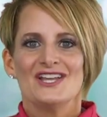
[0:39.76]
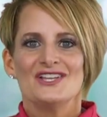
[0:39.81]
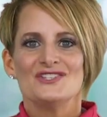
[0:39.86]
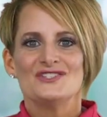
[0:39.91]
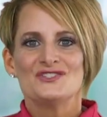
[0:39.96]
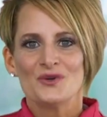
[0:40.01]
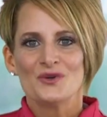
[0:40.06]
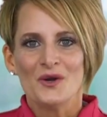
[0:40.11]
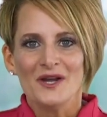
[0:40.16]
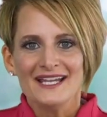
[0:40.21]

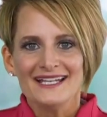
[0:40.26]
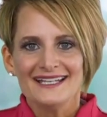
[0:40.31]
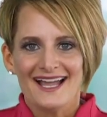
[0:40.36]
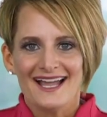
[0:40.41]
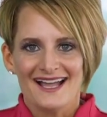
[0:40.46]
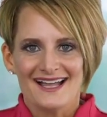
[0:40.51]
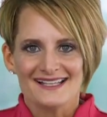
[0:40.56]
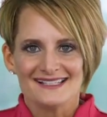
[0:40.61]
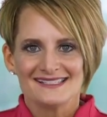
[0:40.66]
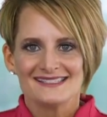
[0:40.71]
Join
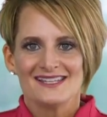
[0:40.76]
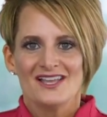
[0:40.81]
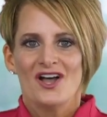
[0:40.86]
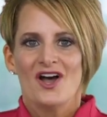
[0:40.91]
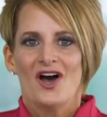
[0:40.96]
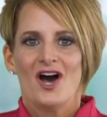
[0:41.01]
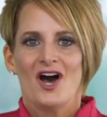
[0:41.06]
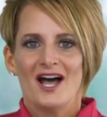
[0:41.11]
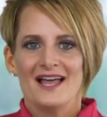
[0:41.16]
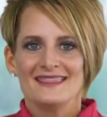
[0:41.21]
us
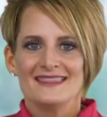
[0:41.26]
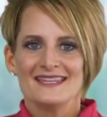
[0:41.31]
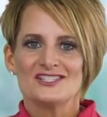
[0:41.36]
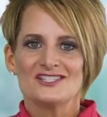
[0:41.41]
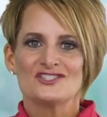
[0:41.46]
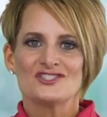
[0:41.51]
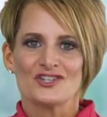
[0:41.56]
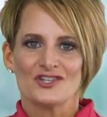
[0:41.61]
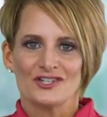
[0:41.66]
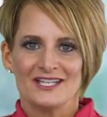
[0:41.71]
on
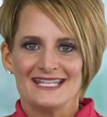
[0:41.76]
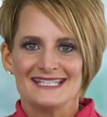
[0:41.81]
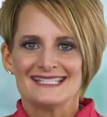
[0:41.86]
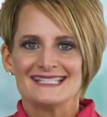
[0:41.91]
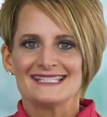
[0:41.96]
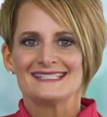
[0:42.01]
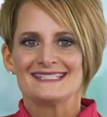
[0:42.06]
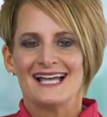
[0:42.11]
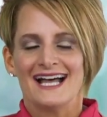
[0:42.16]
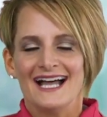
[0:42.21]
this journey
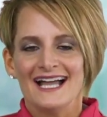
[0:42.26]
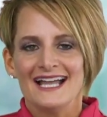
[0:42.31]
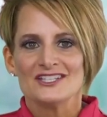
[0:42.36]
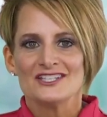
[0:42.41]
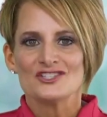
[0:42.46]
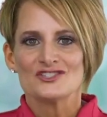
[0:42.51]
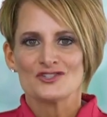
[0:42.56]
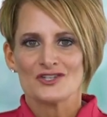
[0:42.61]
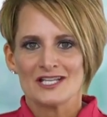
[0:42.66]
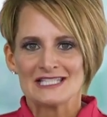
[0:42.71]
designed
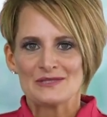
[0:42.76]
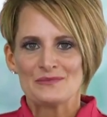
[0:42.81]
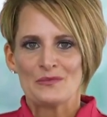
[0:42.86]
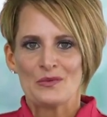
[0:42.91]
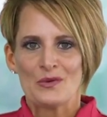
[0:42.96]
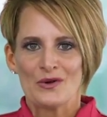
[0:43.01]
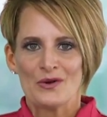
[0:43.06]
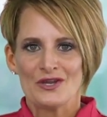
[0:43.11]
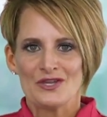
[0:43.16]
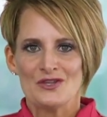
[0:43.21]
to
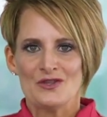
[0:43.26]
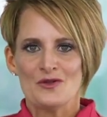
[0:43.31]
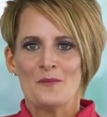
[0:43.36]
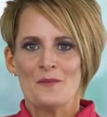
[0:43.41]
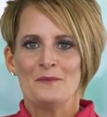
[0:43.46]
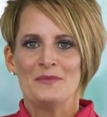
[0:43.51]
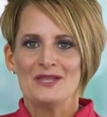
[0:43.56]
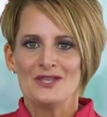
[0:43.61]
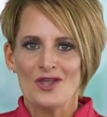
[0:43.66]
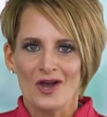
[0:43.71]
transport you
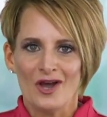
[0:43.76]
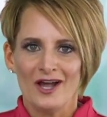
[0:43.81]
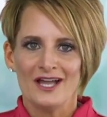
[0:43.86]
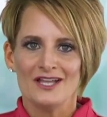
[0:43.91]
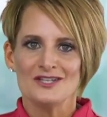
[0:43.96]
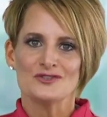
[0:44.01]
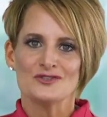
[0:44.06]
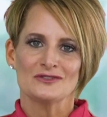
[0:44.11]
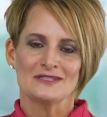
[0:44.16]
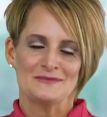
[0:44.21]

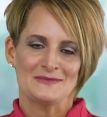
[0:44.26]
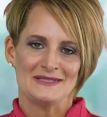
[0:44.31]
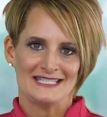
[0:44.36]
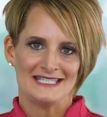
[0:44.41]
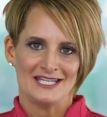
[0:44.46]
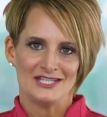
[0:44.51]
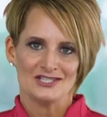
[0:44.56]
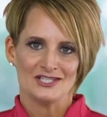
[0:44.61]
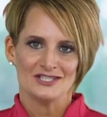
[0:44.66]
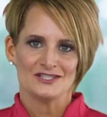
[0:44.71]
beyond your
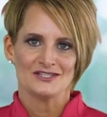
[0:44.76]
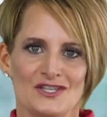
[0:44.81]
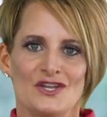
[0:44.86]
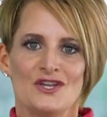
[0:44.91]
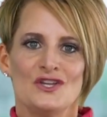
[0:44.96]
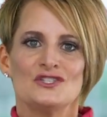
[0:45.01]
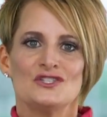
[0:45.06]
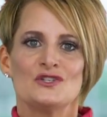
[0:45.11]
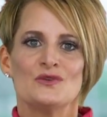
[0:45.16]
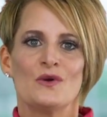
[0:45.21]
limitations
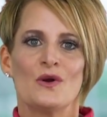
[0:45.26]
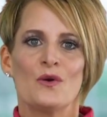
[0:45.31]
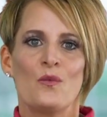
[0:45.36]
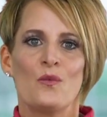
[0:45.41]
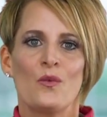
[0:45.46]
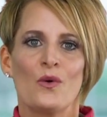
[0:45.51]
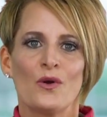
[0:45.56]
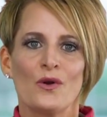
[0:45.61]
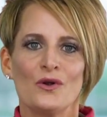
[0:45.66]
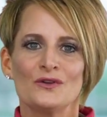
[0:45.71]
to a
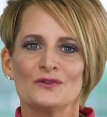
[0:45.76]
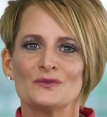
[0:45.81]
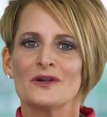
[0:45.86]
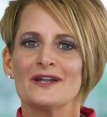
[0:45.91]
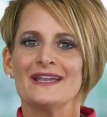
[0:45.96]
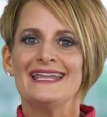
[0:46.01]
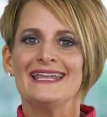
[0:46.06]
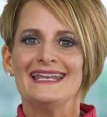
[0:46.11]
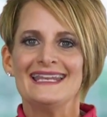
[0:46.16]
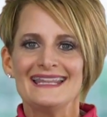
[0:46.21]
world
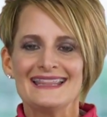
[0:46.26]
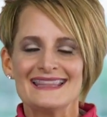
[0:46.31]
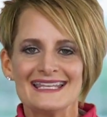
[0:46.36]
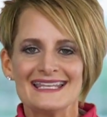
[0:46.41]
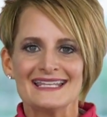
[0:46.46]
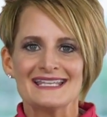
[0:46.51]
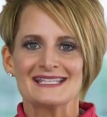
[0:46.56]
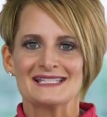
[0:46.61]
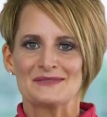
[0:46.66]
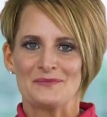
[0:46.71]
where
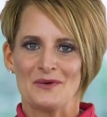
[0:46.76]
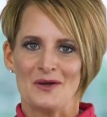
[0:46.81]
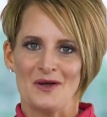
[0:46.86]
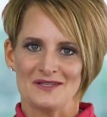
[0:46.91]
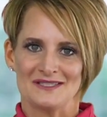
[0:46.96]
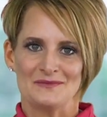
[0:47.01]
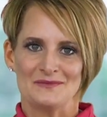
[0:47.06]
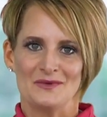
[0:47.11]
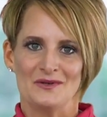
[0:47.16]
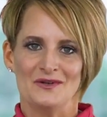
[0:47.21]
anything is
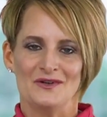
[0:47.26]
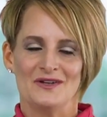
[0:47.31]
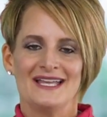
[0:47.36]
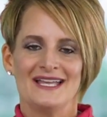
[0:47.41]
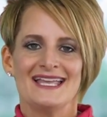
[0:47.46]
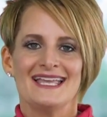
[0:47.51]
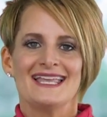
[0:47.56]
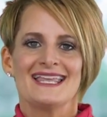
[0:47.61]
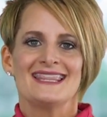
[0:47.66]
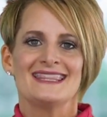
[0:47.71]
possible.
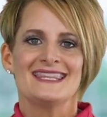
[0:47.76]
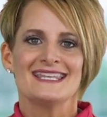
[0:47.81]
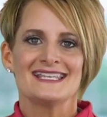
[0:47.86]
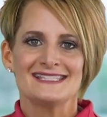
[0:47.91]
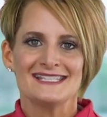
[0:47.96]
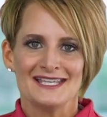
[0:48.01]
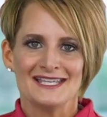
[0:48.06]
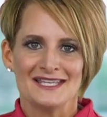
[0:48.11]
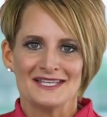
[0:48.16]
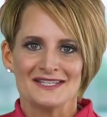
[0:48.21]

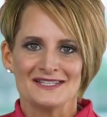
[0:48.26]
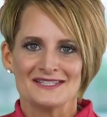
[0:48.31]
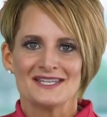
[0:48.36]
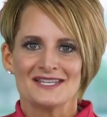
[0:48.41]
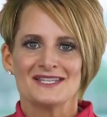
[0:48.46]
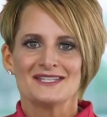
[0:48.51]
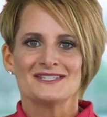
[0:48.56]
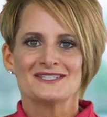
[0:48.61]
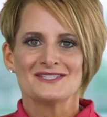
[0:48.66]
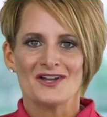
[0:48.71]
This is
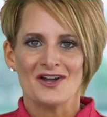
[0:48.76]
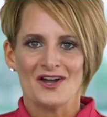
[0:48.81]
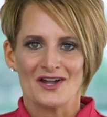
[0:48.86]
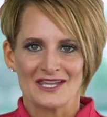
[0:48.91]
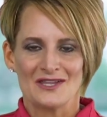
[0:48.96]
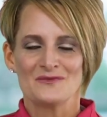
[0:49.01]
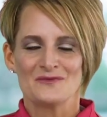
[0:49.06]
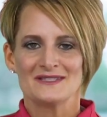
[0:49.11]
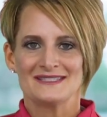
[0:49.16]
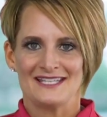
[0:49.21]

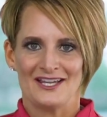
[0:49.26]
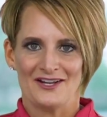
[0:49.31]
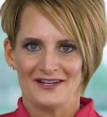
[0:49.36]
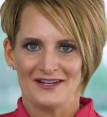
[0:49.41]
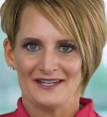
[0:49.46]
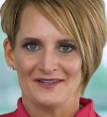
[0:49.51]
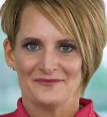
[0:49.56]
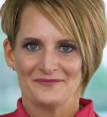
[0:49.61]
Talking with Teri.